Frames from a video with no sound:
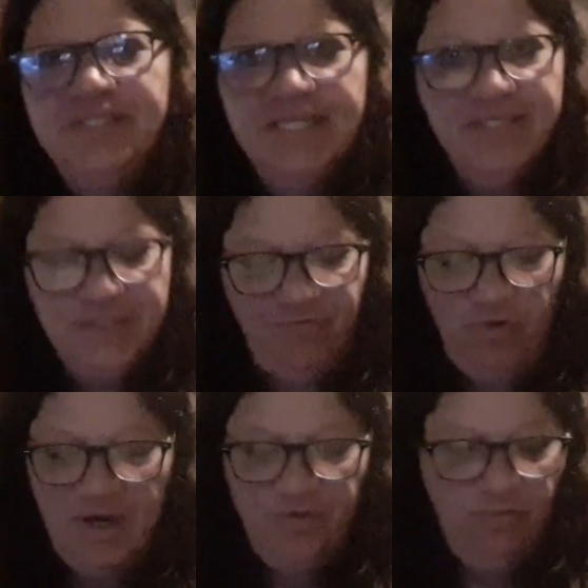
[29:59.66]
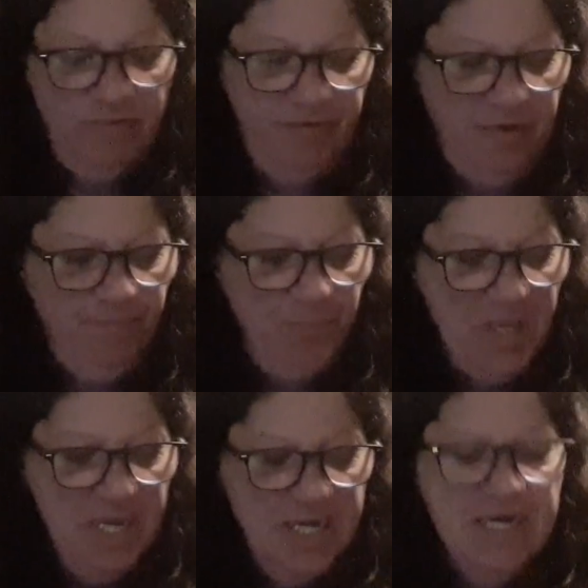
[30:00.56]
sinkers for out in the river.
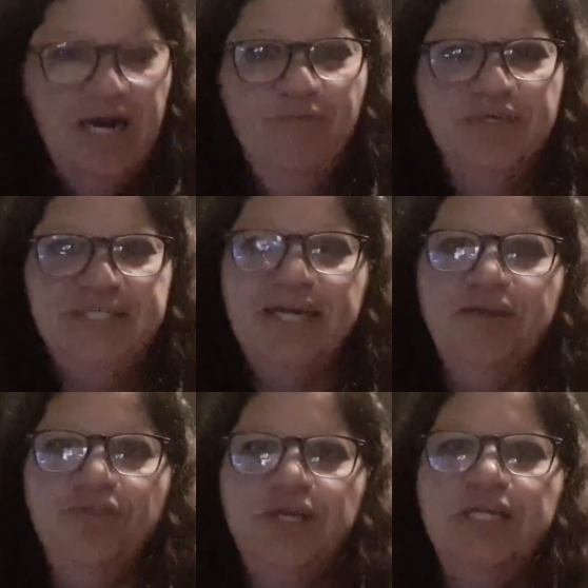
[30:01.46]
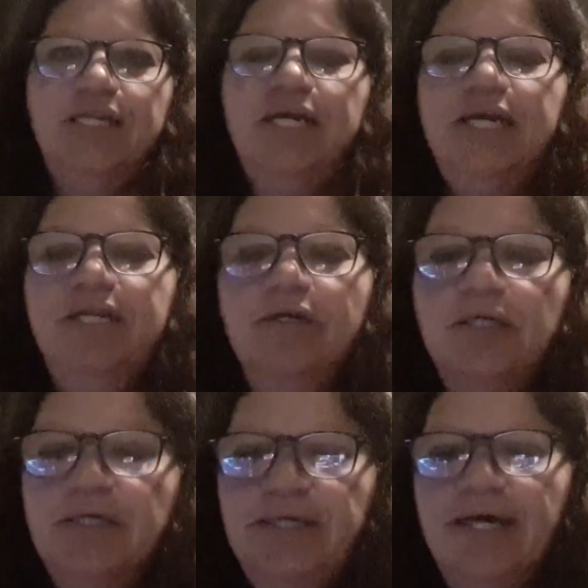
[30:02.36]
And the second thing you need,
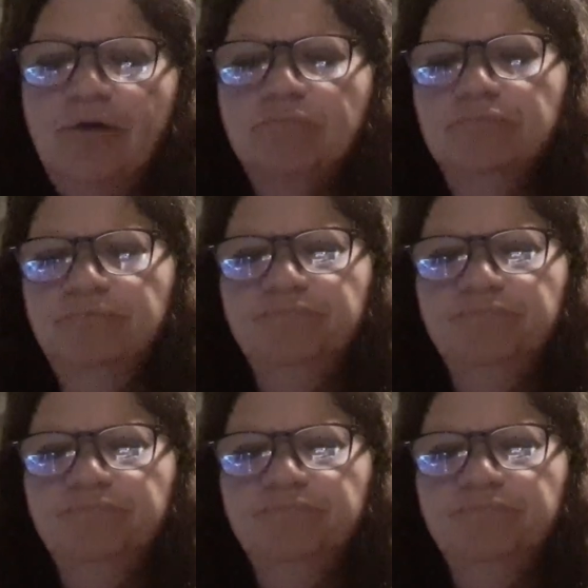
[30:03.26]
now